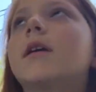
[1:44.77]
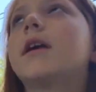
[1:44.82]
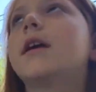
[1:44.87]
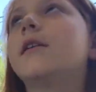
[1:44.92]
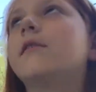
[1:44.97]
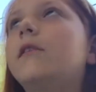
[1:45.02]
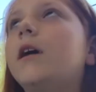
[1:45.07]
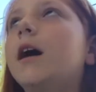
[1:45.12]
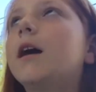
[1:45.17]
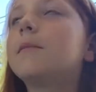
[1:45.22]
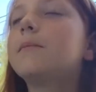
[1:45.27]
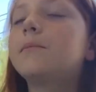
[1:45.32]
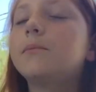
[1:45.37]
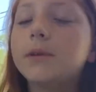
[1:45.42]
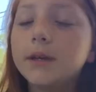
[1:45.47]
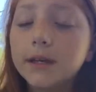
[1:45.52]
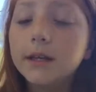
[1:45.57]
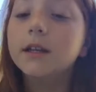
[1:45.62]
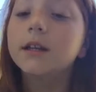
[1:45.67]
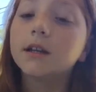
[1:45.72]
if I
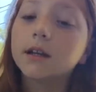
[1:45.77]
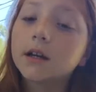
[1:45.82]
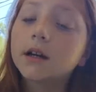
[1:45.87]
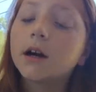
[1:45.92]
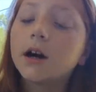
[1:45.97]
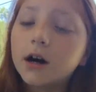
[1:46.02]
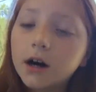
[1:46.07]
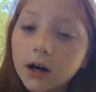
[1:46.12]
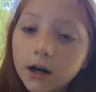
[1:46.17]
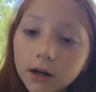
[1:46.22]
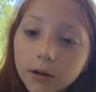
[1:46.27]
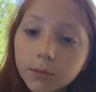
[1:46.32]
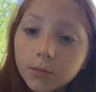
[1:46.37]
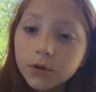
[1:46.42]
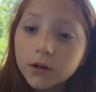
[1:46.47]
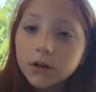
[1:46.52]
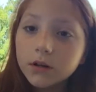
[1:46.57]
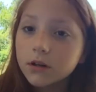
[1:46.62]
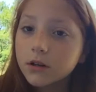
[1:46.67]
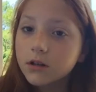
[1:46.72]
peed in a cup
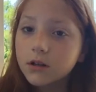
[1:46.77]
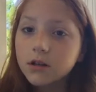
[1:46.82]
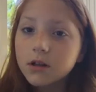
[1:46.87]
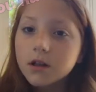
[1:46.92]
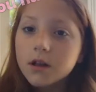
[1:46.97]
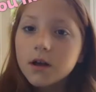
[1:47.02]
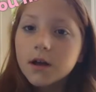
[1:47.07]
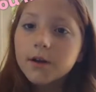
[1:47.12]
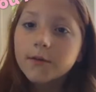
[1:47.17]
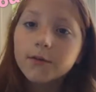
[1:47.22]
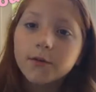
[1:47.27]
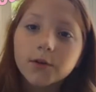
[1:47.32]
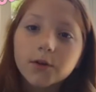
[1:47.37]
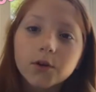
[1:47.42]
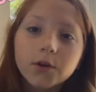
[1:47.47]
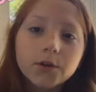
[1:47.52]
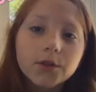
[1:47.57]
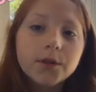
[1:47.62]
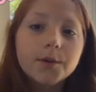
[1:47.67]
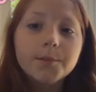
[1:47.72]
for
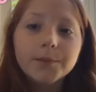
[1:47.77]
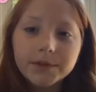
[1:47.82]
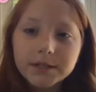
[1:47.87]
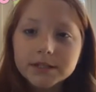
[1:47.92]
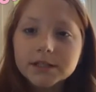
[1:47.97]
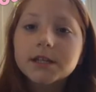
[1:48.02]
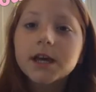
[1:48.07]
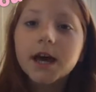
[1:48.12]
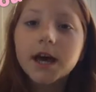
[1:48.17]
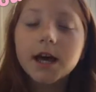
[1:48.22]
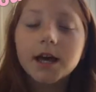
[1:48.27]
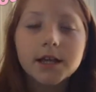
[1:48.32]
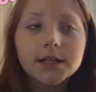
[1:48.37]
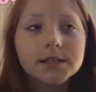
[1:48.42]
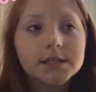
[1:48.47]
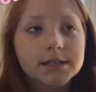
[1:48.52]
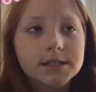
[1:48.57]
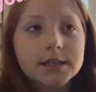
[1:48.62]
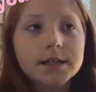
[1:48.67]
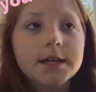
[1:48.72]
them to
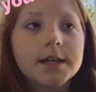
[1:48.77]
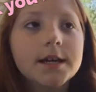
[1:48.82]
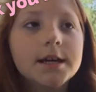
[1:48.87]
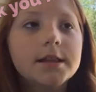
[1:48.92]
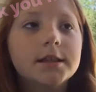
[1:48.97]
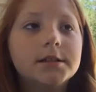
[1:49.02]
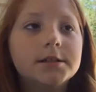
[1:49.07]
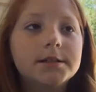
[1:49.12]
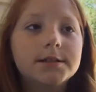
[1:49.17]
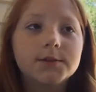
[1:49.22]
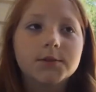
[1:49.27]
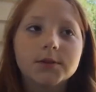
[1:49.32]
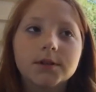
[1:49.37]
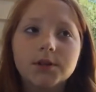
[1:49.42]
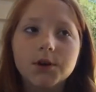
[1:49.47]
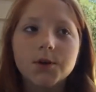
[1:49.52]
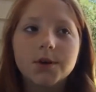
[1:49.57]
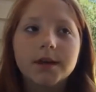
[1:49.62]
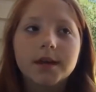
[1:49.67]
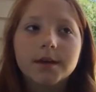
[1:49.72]
test, then she would
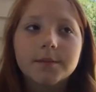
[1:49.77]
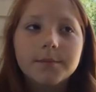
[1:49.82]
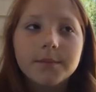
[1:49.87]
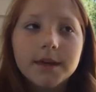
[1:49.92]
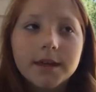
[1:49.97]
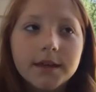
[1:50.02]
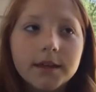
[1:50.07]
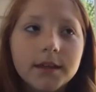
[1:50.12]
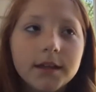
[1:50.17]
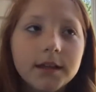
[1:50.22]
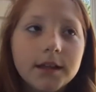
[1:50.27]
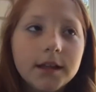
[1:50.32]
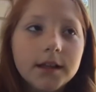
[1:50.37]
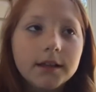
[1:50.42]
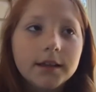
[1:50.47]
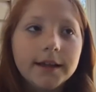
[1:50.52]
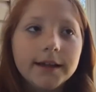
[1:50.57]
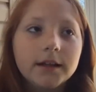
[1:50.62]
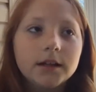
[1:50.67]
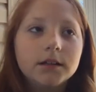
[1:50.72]
go get me
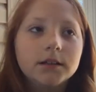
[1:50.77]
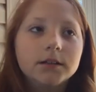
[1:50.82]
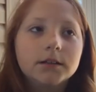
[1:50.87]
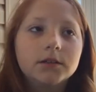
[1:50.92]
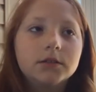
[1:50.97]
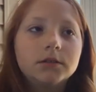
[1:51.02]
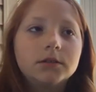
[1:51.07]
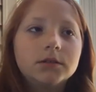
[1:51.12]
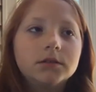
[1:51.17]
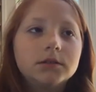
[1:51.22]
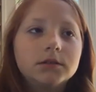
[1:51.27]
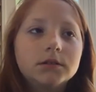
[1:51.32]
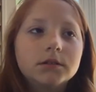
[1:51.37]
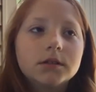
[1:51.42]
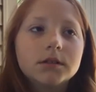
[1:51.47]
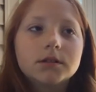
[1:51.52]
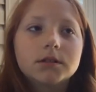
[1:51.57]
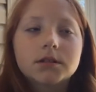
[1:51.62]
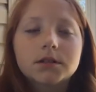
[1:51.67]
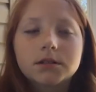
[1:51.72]
a little
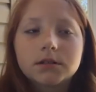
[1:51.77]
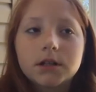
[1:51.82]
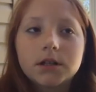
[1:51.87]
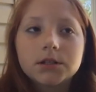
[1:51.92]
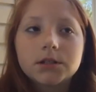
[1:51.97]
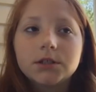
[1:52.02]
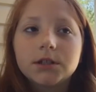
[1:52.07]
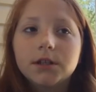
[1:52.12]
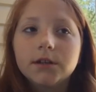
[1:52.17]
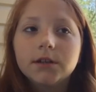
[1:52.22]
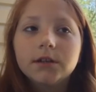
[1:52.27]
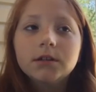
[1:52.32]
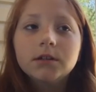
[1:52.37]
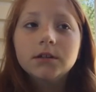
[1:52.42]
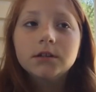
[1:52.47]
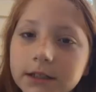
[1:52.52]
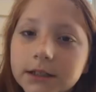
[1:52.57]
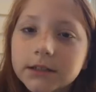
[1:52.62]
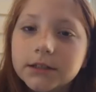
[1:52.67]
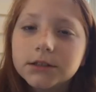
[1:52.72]
slushie
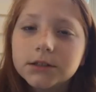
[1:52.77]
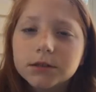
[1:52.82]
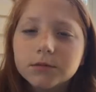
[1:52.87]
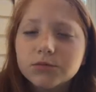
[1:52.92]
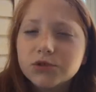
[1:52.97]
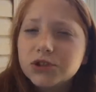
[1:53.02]
and some